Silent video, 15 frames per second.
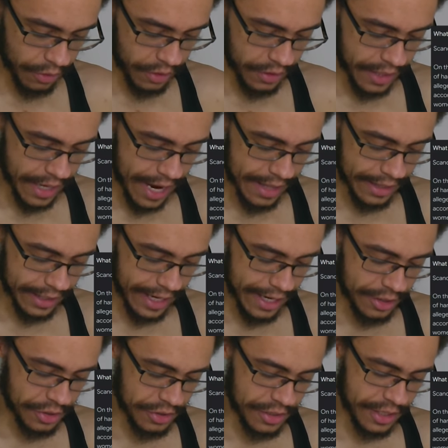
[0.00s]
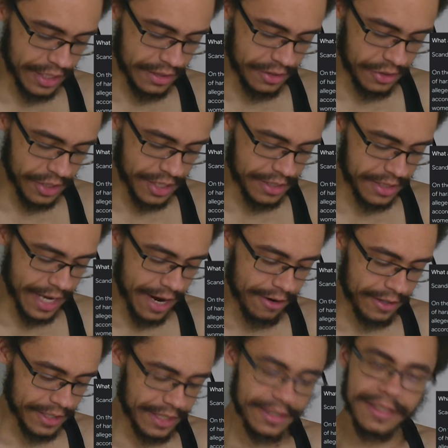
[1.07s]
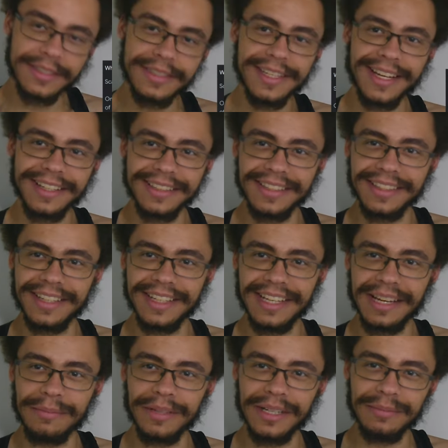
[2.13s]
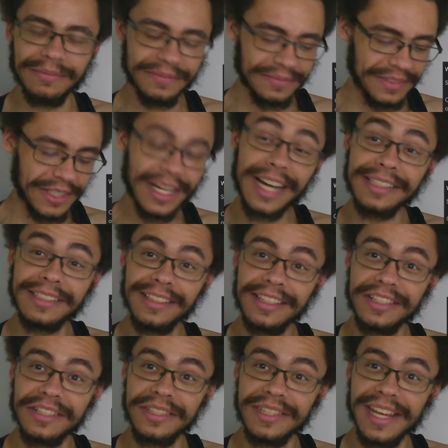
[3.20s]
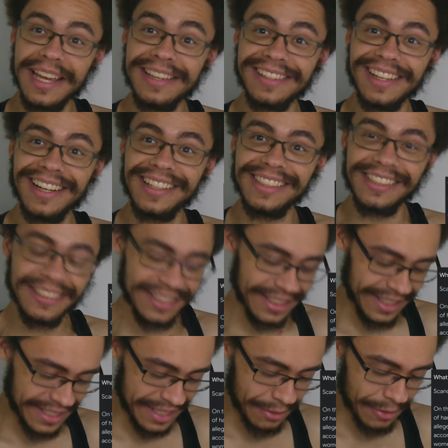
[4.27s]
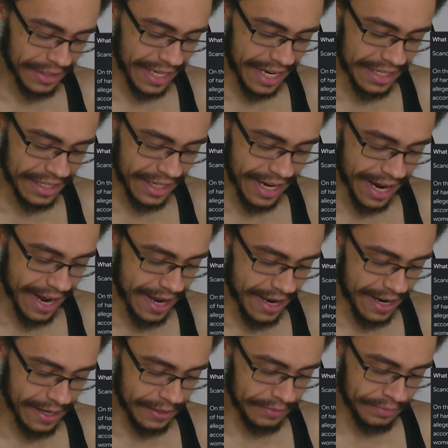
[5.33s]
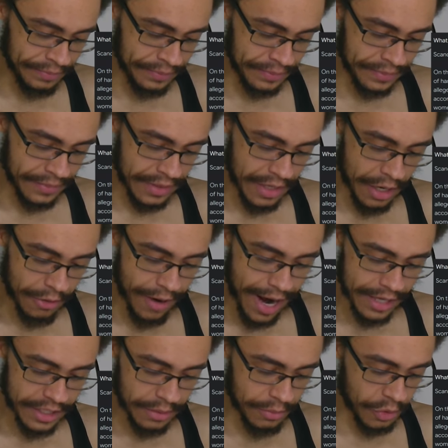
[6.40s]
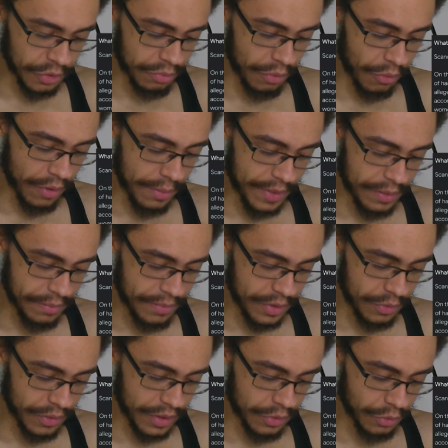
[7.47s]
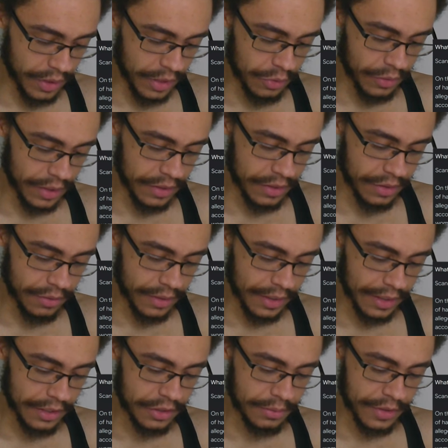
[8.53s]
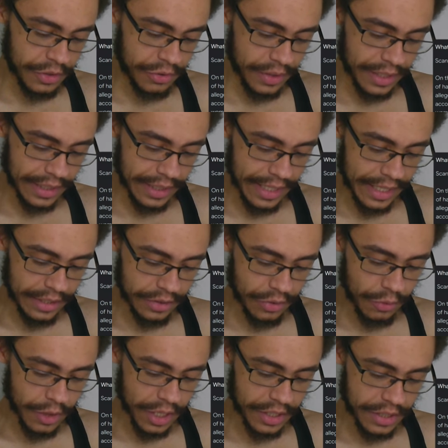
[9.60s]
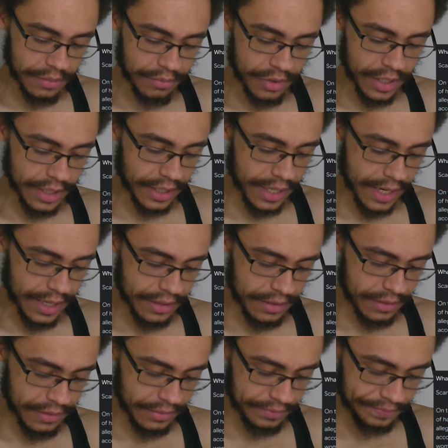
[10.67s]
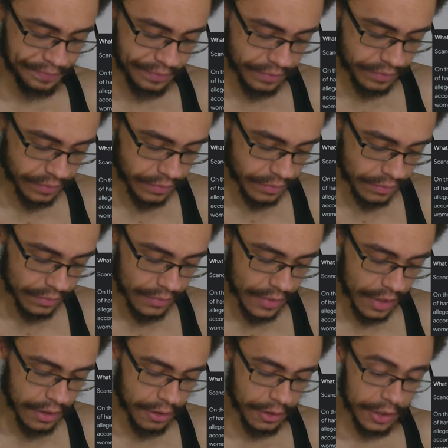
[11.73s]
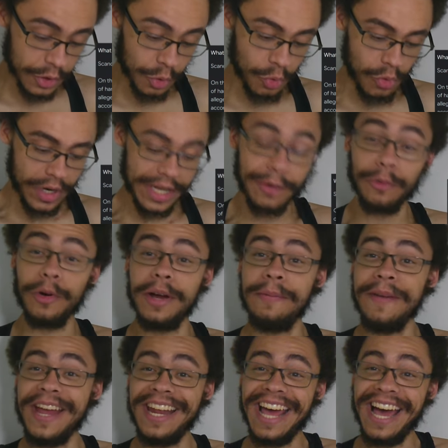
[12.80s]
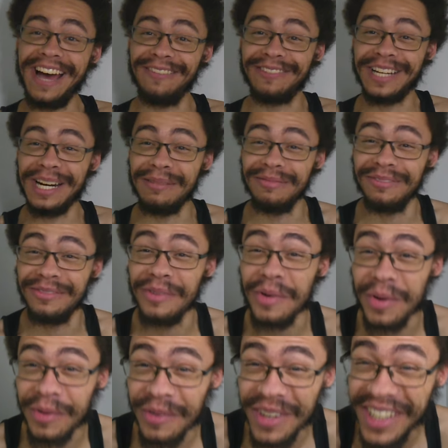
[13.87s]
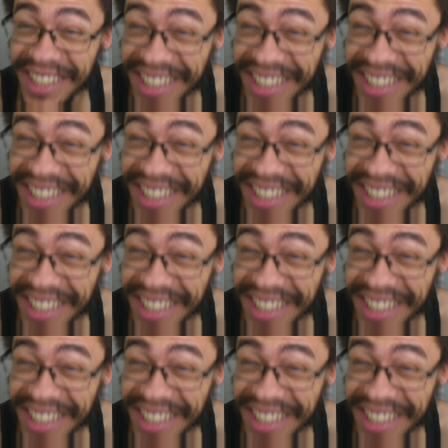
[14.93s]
What are the allegations against Jay Cyrus? That's the second thing that came up. You got delicious taste, huh, Doja? Let's see what taste you got. Harassing multiple women between 2022. He allegedly mistreated ladies who watched him broadcast. Nearly 20 women have come forward.